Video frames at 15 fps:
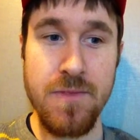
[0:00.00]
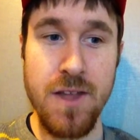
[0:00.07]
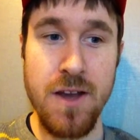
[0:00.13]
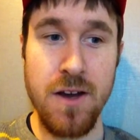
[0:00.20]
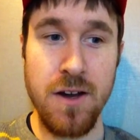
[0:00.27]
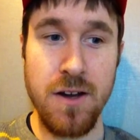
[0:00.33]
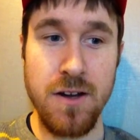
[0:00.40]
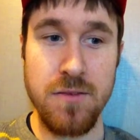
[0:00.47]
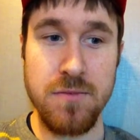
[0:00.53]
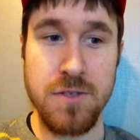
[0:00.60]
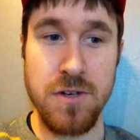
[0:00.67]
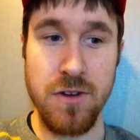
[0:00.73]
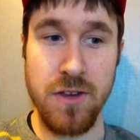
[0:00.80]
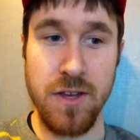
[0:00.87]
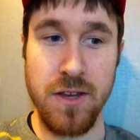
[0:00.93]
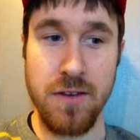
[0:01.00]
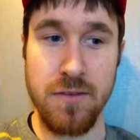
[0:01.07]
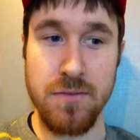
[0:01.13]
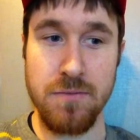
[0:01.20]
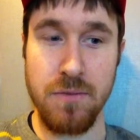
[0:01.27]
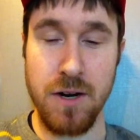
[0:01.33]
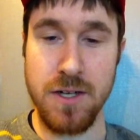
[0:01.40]

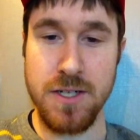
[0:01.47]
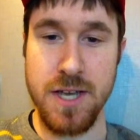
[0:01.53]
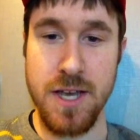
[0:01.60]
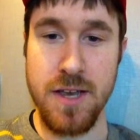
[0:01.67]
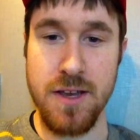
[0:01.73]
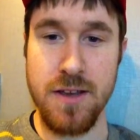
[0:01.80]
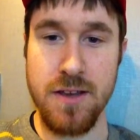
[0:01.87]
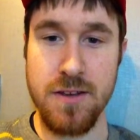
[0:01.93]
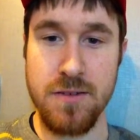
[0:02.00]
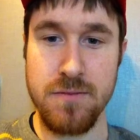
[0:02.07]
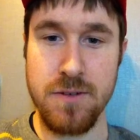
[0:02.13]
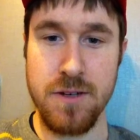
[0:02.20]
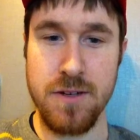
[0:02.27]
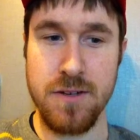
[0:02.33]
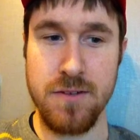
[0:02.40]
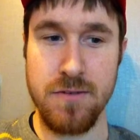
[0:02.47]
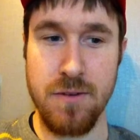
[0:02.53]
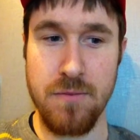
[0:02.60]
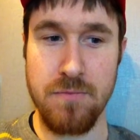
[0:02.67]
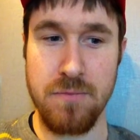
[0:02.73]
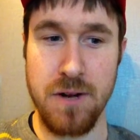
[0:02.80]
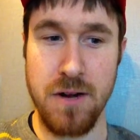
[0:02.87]
Sterling Marte, if
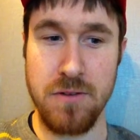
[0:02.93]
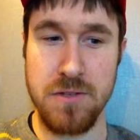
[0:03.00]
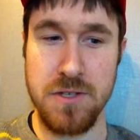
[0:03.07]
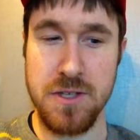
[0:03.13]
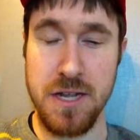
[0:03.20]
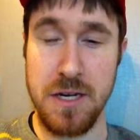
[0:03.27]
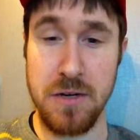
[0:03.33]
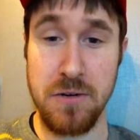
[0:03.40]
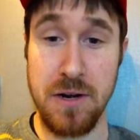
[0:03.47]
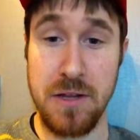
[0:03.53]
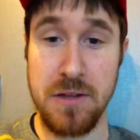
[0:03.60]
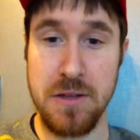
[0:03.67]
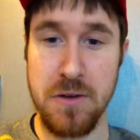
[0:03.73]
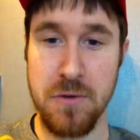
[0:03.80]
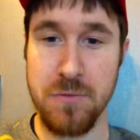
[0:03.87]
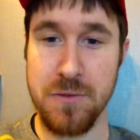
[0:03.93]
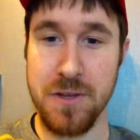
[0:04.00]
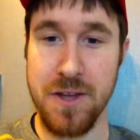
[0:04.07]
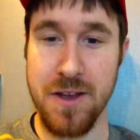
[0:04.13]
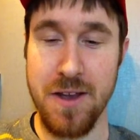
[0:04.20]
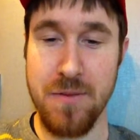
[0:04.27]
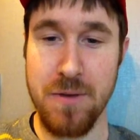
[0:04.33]
I'm pronouncing that correctly.
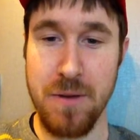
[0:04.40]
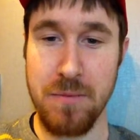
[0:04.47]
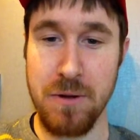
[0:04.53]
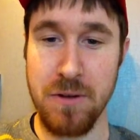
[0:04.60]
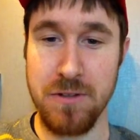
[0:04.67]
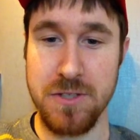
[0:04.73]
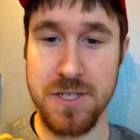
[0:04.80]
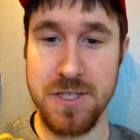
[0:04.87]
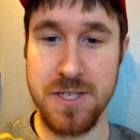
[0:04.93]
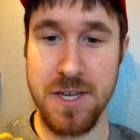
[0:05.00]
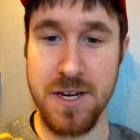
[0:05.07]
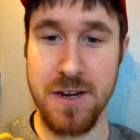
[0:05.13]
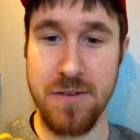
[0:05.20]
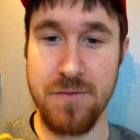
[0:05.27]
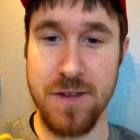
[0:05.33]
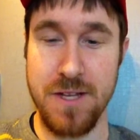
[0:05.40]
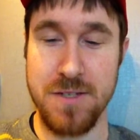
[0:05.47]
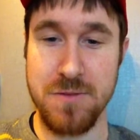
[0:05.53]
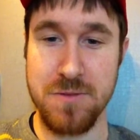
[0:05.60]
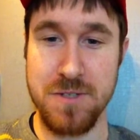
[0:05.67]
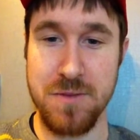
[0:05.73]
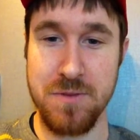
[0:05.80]
Hopefully I am. I apologize again in
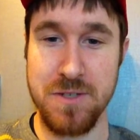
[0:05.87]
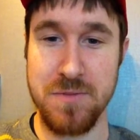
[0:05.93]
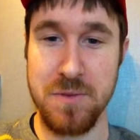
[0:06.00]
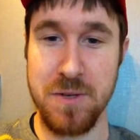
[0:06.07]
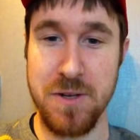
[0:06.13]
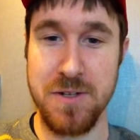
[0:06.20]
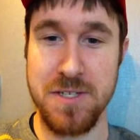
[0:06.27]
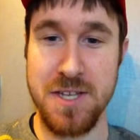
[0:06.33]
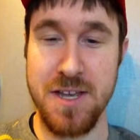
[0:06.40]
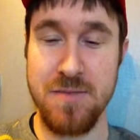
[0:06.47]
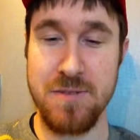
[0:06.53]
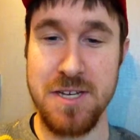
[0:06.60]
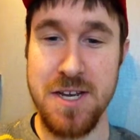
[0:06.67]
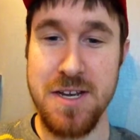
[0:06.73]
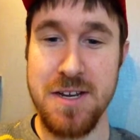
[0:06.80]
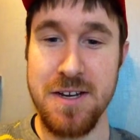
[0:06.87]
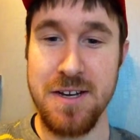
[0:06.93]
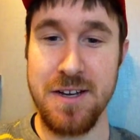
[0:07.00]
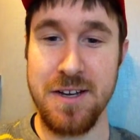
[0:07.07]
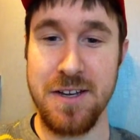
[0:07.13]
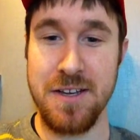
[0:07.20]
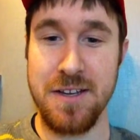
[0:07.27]
advance with some of these players' names.
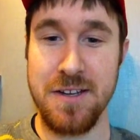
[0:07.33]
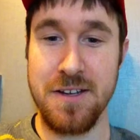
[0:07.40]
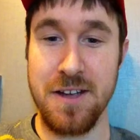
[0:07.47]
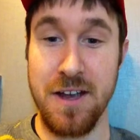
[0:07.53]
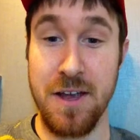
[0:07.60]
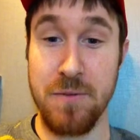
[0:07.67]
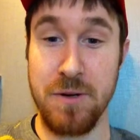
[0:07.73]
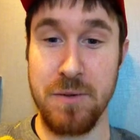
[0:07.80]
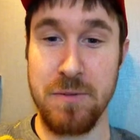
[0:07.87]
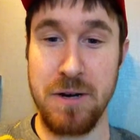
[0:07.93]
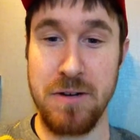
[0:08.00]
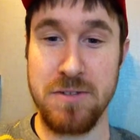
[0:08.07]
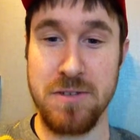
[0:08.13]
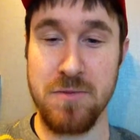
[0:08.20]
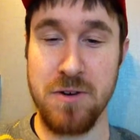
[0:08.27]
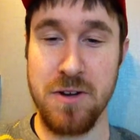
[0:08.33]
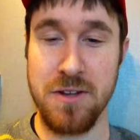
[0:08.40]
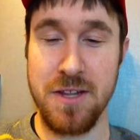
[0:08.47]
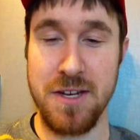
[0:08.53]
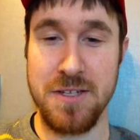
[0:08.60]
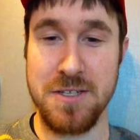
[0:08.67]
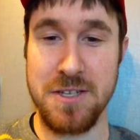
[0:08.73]
I am going to pronounce them wrong.
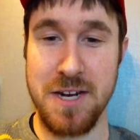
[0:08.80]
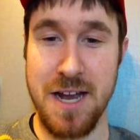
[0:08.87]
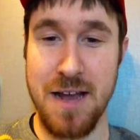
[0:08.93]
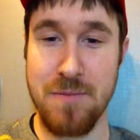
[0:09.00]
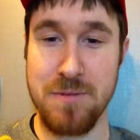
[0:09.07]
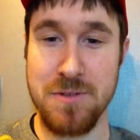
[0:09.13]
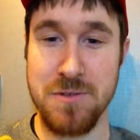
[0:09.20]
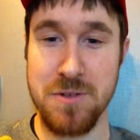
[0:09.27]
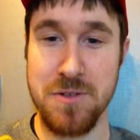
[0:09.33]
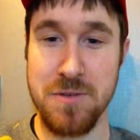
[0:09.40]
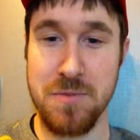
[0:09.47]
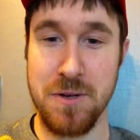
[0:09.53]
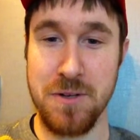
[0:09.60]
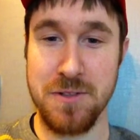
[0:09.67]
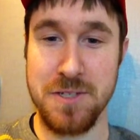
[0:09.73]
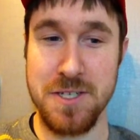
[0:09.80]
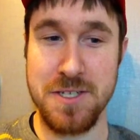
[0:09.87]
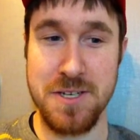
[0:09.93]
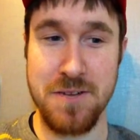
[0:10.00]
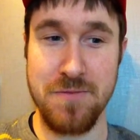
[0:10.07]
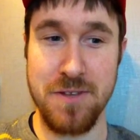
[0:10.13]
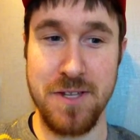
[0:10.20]
That is going to happen, so I do apologize
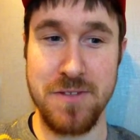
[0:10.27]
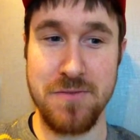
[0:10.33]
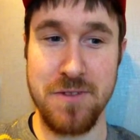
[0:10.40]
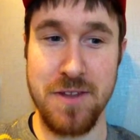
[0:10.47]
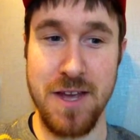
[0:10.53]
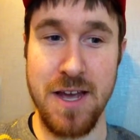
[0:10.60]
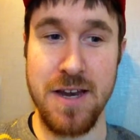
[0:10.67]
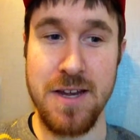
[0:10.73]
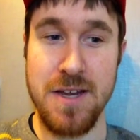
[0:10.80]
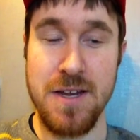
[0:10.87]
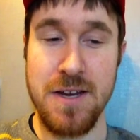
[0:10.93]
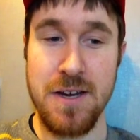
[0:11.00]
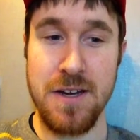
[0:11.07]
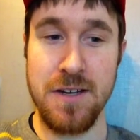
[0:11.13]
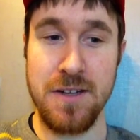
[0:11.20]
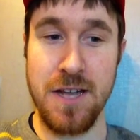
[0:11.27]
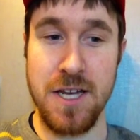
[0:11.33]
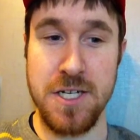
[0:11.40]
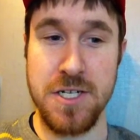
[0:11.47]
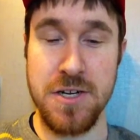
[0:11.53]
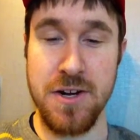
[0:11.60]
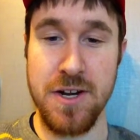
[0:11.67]
in advance for that.
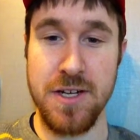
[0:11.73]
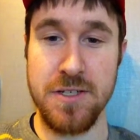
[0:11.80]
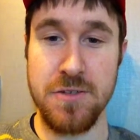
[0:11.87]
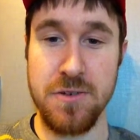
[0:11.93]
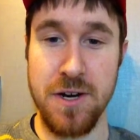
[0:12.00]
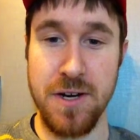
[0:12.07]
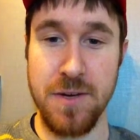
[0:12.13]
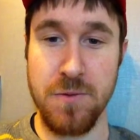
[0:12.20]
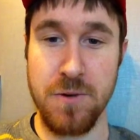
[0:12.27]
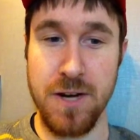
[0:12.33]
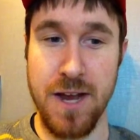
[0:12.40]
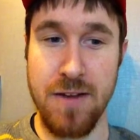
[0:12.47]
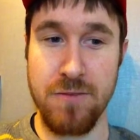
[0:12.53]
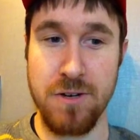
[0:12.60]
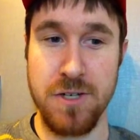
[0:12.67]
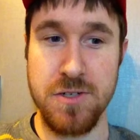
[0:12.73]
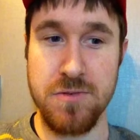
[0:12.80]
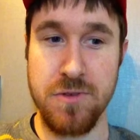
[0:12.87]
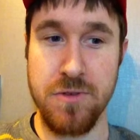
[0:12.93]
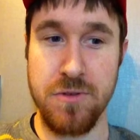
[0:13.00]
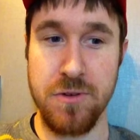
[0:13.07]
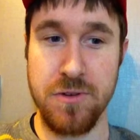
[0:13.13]
Last year he had a 291 average
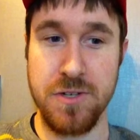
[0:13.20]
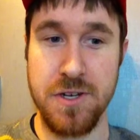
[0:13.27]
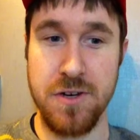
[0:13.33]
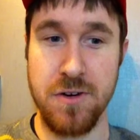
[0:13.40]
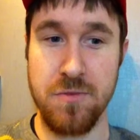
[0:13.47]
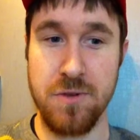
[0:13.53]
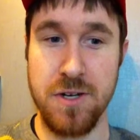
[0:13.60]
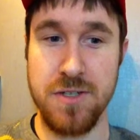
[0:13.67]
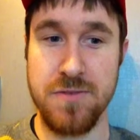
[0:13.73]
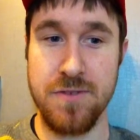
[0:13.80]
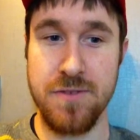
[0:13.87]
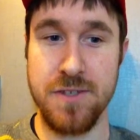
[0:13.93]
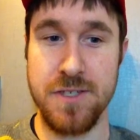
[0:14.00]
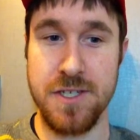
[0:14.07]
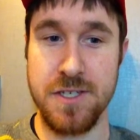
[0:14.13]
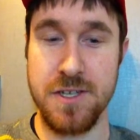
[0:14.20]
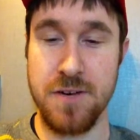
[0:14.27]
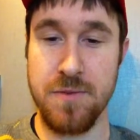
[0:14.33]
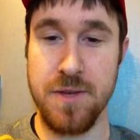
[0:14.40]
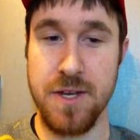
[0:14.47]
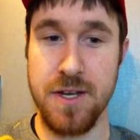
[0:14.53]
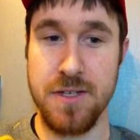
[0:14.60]
with 13 home runs, 56
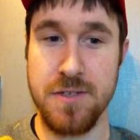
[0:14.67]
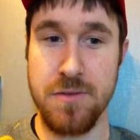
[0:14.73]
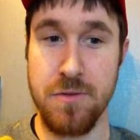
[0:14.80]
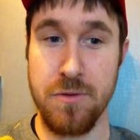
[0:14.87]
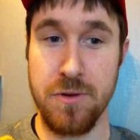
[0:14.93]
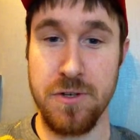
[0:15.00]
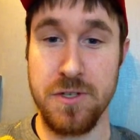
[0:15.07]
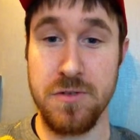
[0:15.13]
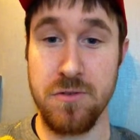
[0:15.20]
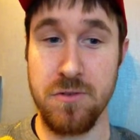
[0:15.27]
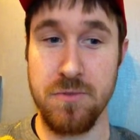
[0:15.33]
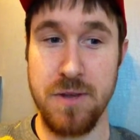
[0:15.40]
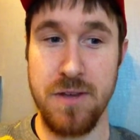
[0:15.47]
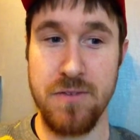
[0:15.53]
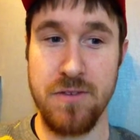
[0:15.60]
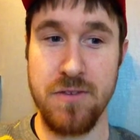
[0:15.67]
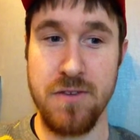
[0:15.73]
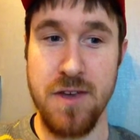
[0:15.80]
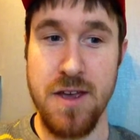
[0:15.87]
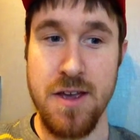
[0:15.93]
RBIs, and 30 stolen bases.